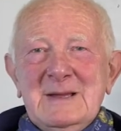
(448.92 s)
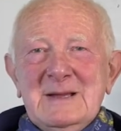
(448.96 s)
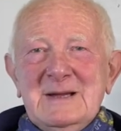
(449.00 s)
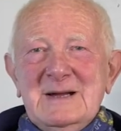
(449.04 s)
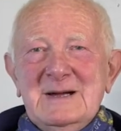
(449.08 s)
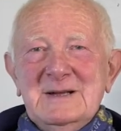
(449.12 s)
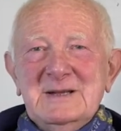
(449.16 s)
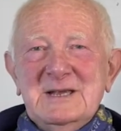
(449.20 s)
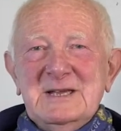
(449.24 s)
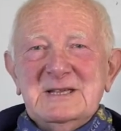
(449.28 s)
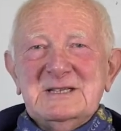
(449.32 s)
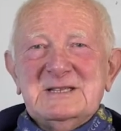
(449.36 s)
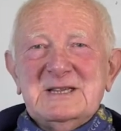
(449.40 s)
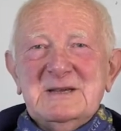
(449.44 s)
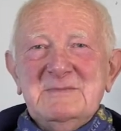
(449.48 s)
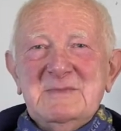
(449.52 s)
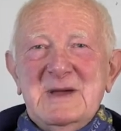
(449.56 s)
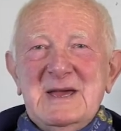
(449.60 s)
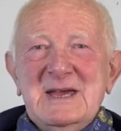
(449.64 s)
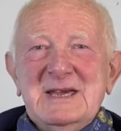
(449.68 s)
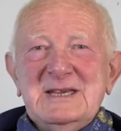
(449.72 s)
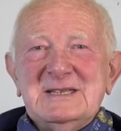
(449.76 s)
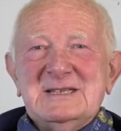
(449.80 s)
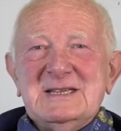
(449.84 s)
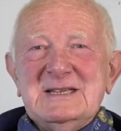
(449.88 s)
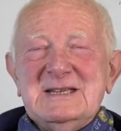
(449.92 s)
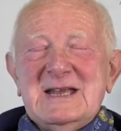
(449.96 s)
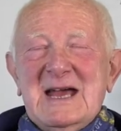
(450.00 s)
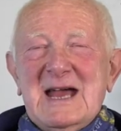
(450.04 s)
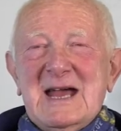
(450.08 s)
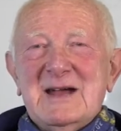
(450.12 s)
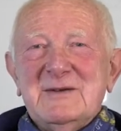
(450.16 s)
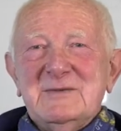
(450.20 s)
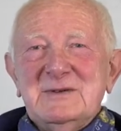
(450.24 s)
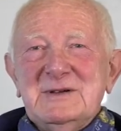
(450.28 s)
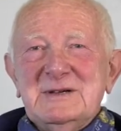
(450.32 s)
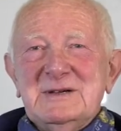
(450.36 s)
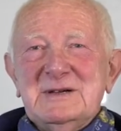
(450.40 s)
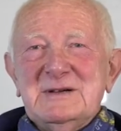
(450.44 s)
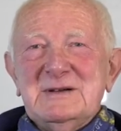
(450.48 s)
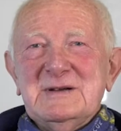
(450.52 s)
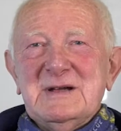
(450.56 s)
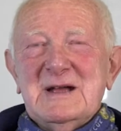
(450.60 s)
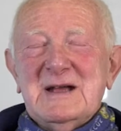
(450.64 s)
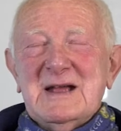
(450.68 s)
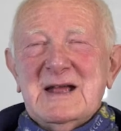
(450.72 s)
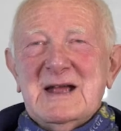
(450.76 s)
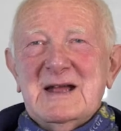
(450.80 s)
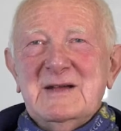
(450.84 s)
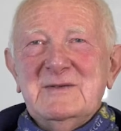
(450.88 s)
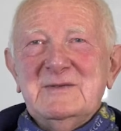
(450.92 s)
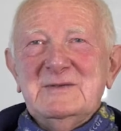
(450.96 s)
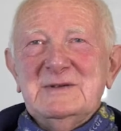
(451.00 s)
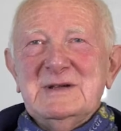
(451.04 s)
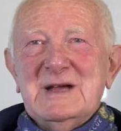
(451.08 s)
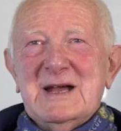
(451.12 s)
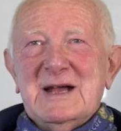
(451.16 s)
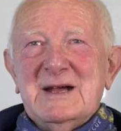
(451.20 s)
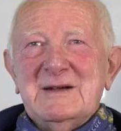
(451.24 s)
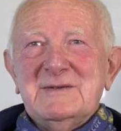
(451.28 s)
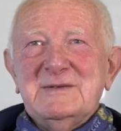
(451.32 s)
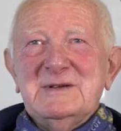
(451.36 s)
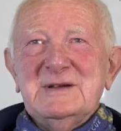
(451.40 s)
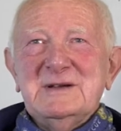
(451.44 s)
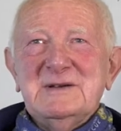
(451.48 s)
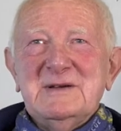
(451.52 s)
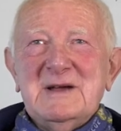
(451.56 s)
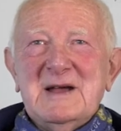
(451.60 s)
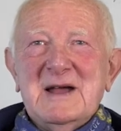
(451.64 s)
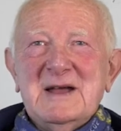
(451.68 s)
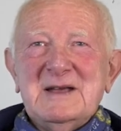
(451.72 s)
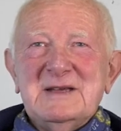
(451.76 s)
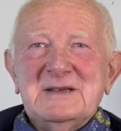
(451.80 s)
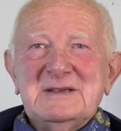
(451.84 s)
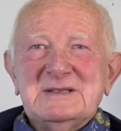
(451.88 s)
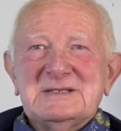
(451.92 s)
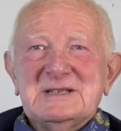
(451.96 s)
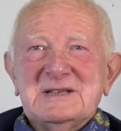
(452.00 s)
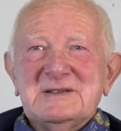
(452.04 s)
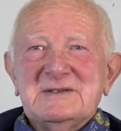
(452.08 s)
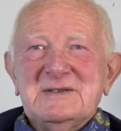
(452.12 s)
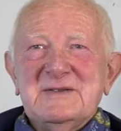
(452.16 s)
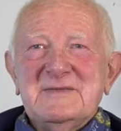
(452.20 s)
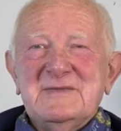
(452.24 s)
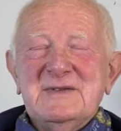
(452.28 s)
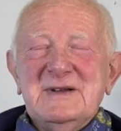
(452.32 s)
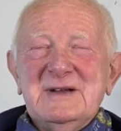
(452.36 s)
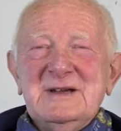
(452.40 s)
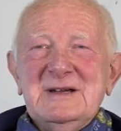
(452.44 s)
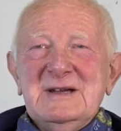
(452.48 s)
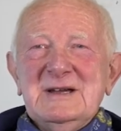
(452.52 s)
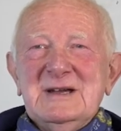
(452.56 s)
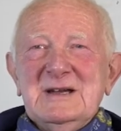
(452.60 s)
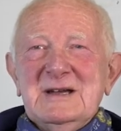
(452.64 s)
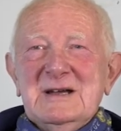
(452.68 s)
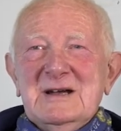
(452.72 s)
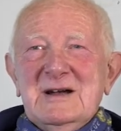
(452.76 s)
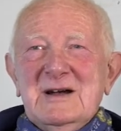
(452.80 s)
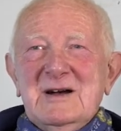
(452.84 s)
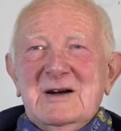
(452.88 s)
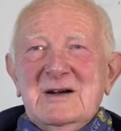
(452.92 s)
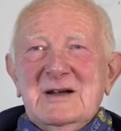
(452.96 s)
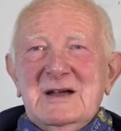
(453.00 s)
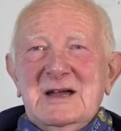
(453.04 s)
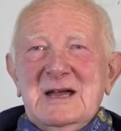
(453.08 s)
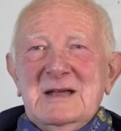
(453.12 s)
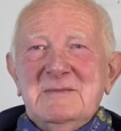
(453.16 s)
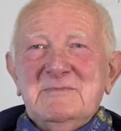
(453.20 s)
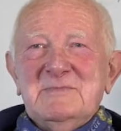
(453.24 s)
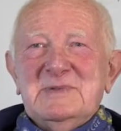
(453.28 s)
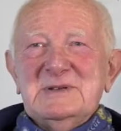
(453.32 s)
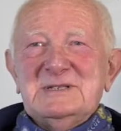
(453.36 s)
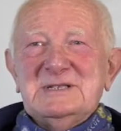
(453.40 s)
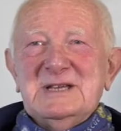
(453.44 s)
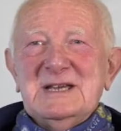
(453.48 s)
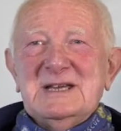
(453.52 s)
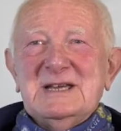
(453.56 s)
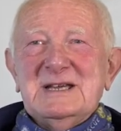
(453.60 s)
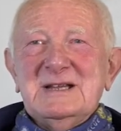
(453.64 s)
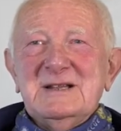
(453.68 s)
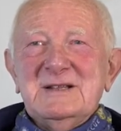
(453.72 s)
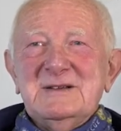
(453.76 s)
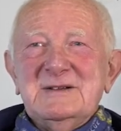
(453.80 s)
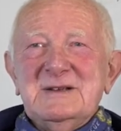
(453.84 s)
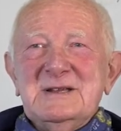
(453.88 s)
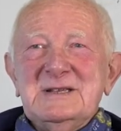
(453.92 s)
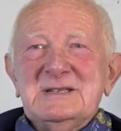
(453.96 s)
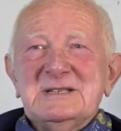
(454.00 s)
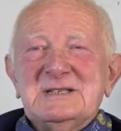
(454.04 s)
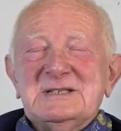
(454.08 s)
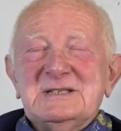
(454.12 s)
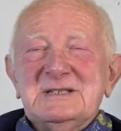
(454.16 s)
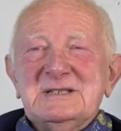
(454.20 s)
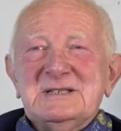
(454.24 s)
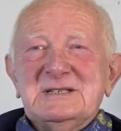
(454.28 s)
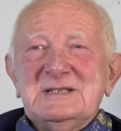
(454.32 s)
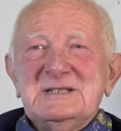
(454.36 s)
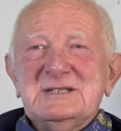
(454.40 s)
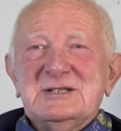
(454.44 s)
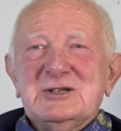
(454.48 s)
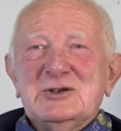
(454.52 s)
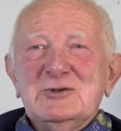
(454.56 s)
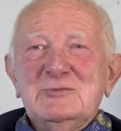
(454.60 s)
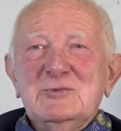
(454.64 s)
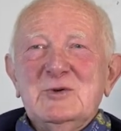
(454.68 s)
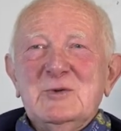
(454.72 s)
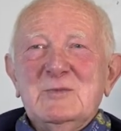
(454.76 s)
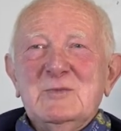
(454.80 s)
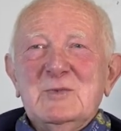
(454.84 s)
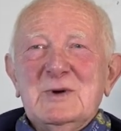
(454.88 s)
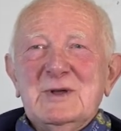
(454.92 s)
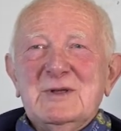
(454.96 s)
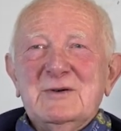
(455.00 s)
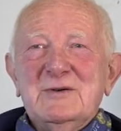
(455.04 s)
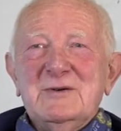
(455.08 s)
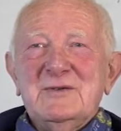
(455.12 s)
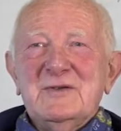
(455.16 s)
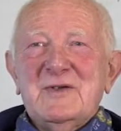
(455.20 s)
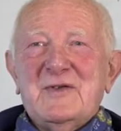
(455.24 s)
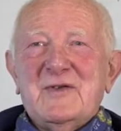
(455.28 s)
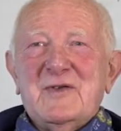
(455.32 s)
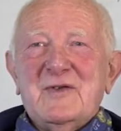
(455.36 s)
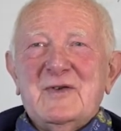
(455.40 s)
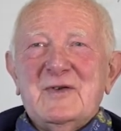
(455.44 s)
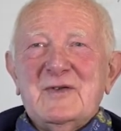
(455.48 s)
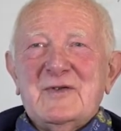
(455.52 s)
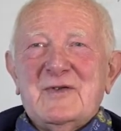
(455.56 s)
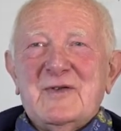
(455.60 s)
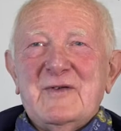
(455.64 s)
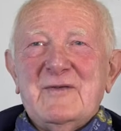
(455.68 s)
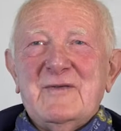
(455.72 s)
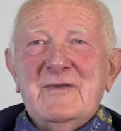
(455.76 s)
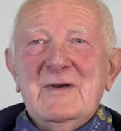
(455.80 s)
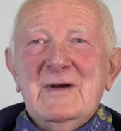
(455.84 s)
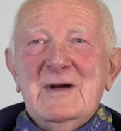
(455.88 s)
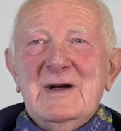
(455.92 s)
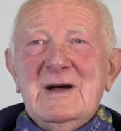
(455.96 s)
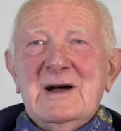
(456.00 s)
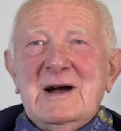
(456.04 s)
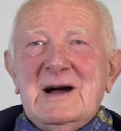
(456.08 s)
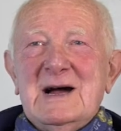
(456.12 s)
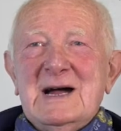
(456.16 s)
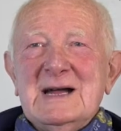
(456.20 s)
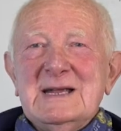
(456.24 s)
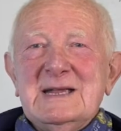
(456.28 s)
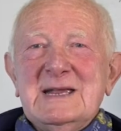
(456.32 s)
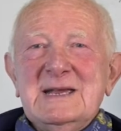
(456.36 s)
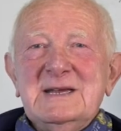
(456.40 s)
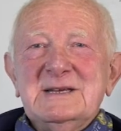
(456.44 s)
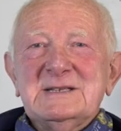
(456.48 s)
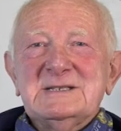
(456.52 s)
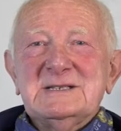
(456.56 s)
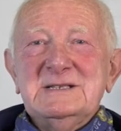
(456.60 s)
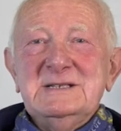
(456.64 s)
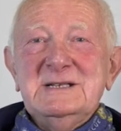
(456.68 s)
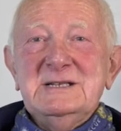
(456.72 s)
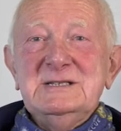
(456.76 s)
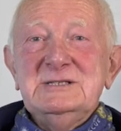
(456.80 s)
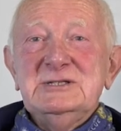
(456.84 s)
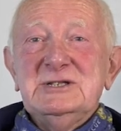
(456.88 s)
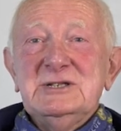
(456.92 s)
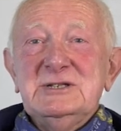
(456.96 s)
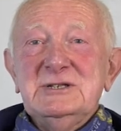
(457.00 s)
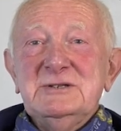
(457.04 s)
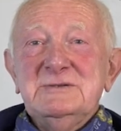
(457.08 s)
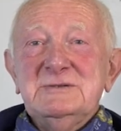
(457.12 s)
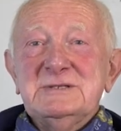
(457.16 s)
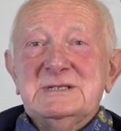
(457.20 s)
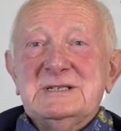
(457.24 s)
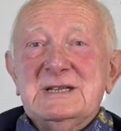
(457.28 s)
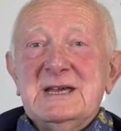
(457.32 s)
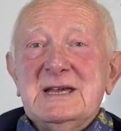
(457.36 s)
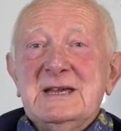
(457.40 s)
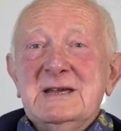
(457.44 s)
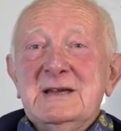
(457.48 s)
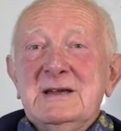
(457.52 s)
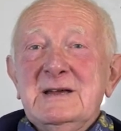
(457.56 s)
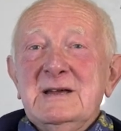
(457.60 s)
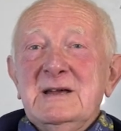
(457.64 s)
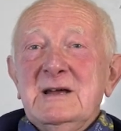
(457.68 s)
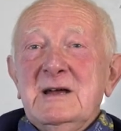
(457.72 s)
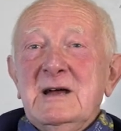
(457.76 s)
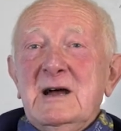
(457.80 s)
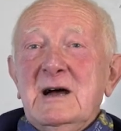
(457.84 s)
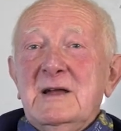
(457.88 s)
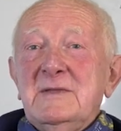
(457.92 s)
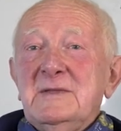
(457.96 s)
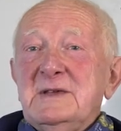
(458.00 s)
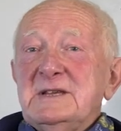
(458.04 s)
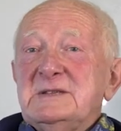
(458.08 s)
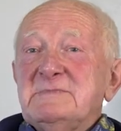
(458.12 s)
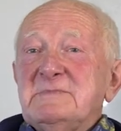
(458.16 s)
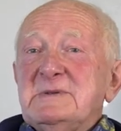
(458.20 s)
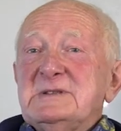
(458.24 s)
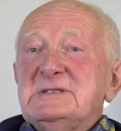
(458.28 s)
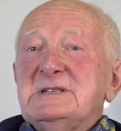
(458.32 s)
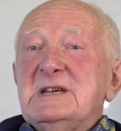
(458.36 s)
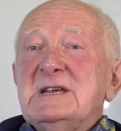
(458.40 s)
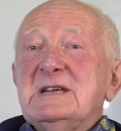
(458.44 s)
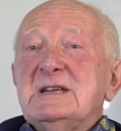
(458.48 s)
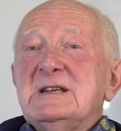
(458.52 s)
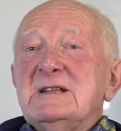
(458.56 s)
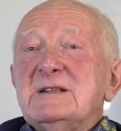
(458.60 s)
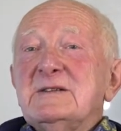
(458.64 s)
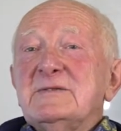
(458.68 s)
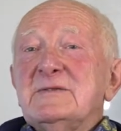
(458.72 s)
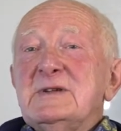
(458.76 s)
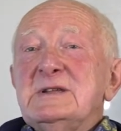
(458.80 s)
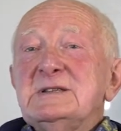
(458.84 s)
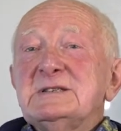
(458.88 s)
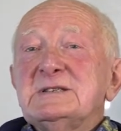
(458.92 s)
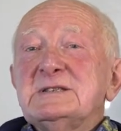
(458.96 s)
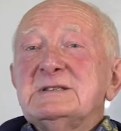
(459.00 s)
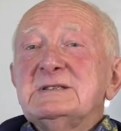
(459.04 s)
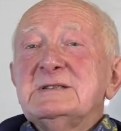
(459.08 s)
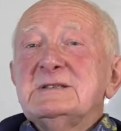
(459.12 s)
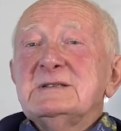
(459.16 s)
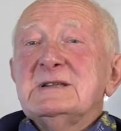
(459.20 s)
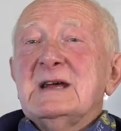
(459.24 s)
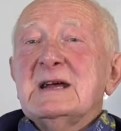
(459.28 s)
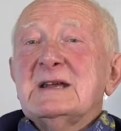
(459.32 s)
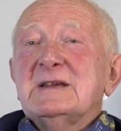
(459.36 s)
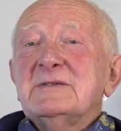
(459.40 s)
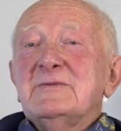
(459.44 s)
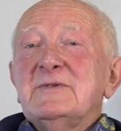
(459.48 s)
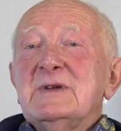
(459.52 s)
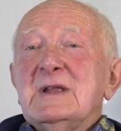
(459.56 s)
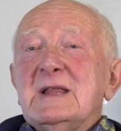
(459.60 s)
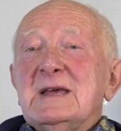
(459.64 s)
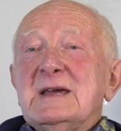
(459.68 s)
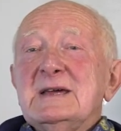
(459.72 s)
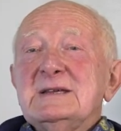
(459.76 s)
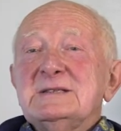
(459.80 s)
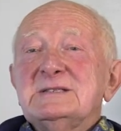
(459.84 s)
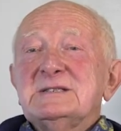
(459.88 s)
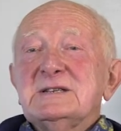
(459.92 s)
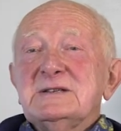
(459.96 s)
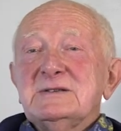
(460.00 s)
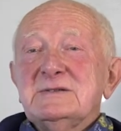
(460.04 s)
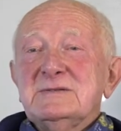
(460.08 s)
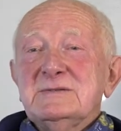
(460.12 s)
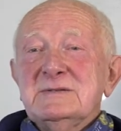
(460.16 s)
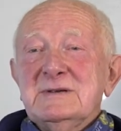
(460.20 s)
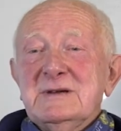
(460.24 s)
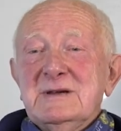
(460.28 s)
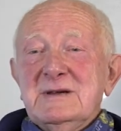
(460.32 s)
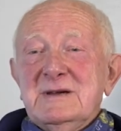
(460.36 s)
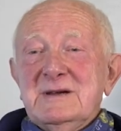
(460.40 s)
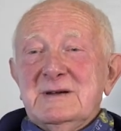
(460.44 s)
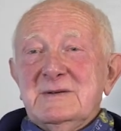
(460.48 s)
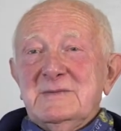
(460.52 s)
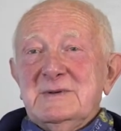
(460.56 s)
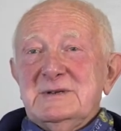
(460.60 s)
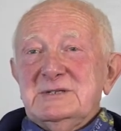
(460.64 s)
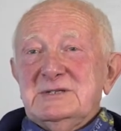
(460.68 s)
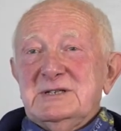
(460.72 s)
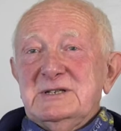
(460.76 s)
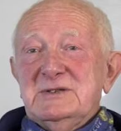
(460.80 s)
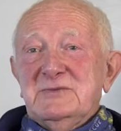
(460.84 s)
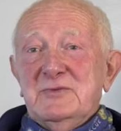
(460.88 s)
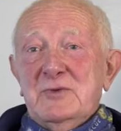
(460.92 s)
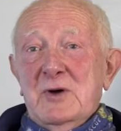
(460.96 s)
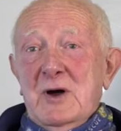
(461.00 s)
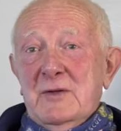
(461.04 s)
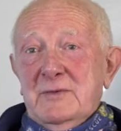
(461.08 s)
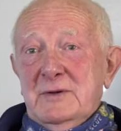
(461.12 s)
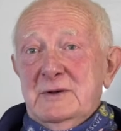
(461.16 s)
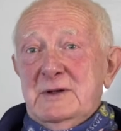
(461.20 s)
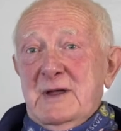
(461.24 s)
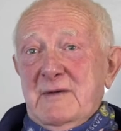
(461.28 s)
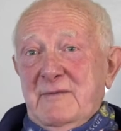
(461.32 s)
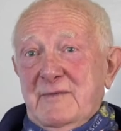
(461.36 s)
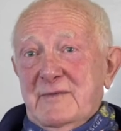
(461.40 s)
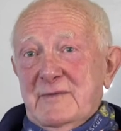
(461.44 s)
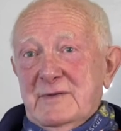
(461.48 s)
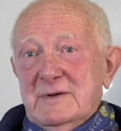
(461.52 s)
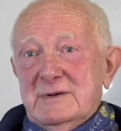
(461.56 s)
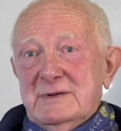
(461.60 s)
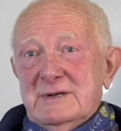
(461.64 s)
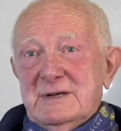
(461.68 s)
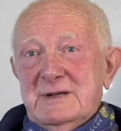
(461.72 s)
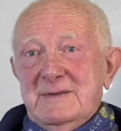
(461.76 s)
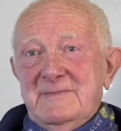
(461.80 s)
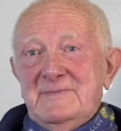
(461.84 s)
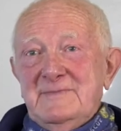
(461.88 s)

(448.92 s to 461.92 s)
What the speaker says: and it's amazing how you sort of, in particular instances, come up with all sorts of ideas and ingenuity. And this particular incident I can relate to, which is rather different,